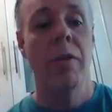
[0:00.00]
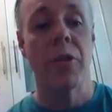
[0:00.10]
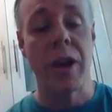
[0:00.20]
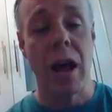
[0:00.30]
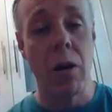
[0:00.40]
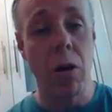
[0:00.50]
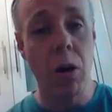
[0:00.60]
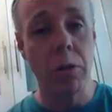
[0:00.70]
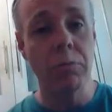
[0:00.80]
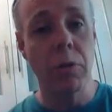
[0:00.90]
From now
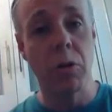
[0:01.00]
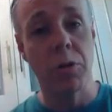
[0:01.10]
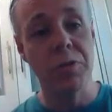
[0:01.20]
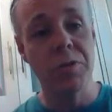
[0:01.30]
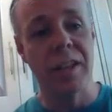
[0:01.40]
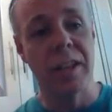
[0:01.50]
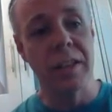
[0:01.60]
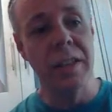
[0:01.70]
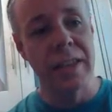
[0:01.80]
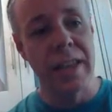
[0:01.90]
on, we're going to
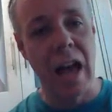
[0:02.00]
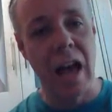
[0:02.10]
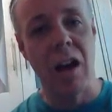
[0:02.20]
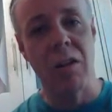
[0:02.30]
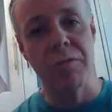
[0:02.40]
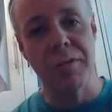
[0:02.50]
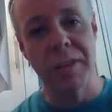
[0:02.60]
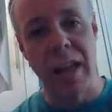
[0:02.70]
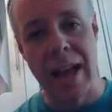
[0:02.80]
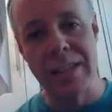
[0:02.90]
study
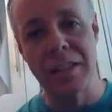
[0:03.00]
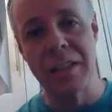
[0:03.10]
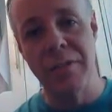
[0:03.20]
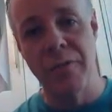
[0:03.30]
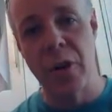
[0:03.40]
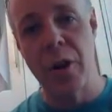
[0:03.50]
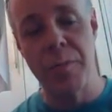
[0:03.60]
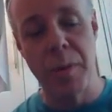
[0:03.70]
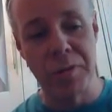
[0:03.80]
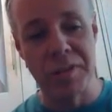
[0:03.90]
nouns, adjectives,
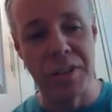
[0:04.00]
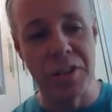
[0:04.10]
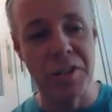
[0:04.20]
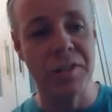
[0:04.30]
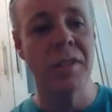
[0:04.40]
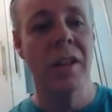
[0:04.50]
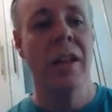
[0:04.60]
verbs, prepositions,